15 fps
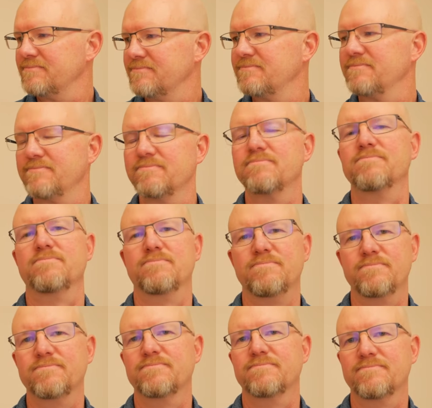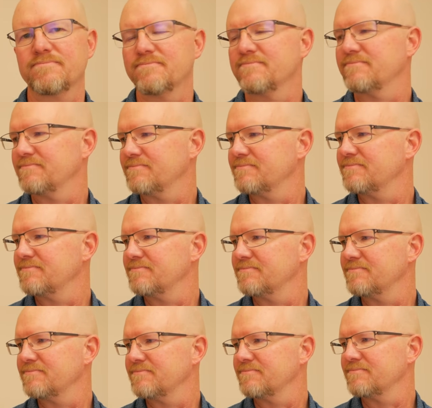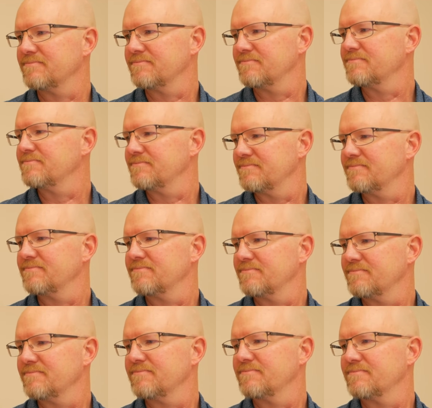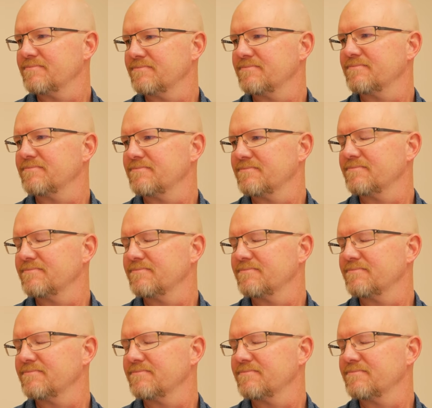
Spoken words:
(not speaking)